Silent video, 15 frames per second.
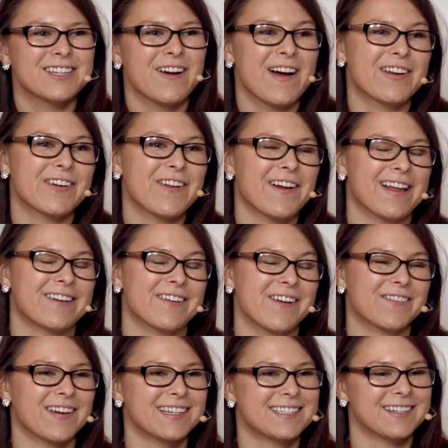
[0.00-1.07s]
I don't know. I don't know
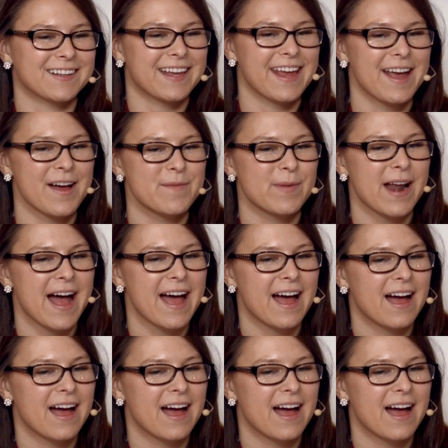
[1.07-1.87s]
if I still can, but oh, well,